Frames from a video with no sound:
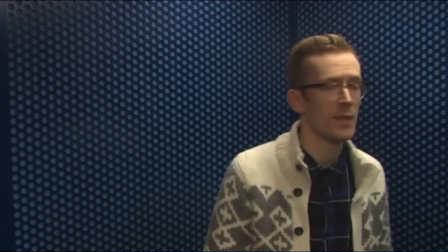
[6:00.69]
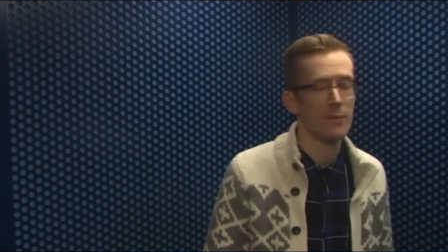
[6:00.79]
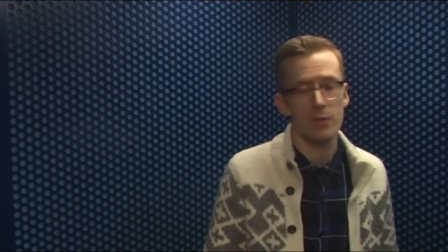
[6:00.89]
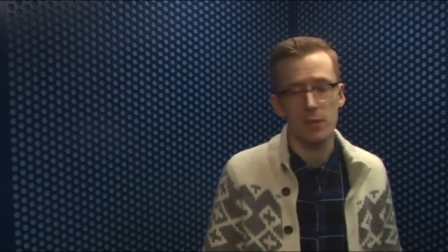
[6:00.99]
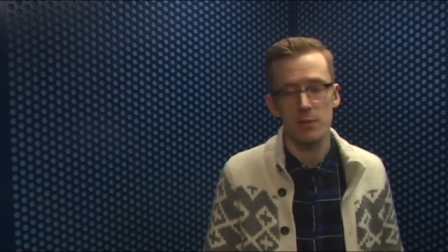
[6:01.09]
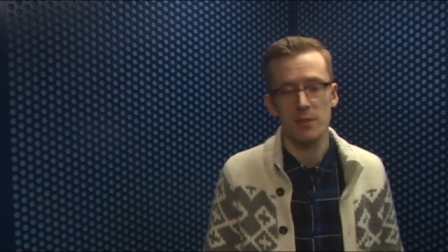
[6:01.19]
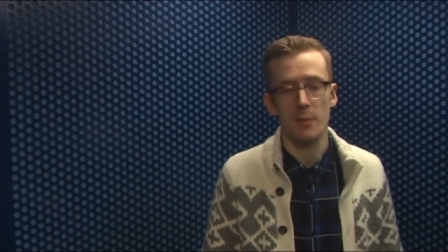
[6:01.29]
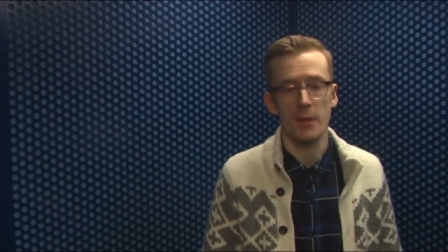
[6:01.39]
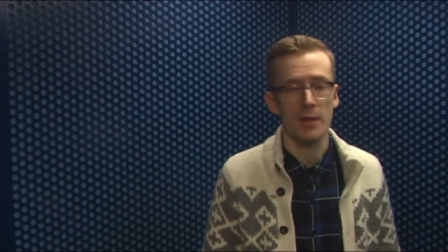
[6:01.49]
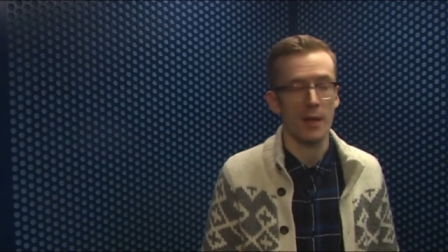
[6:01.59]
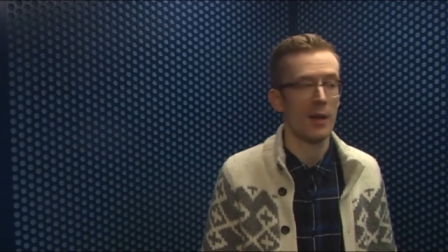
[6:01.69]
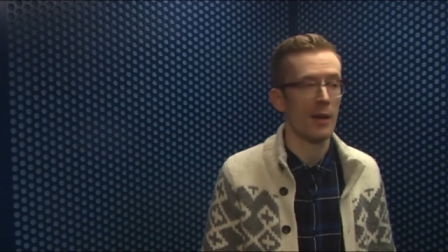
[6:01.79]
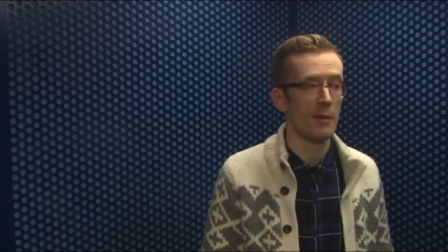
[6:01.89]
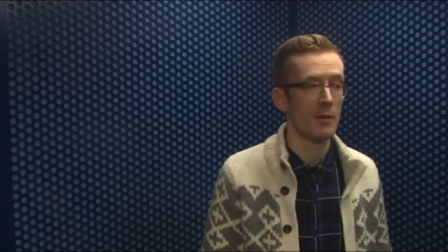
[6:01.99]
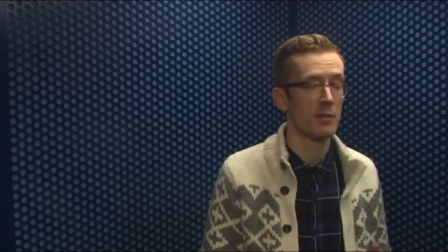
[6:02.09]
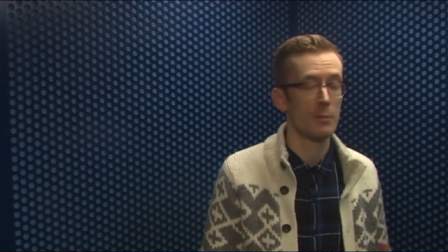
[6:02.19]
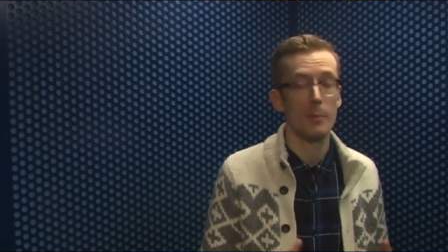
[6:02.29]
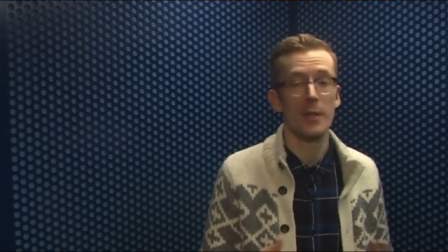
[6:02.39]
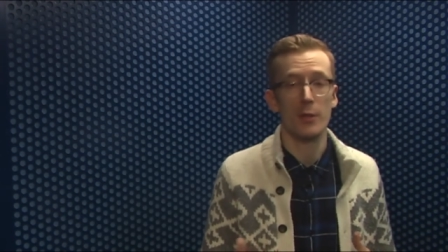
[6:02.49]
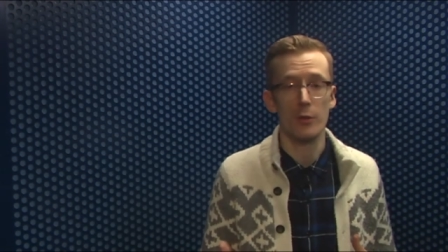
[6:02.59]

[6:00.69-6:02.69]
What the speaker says: give little Timmy being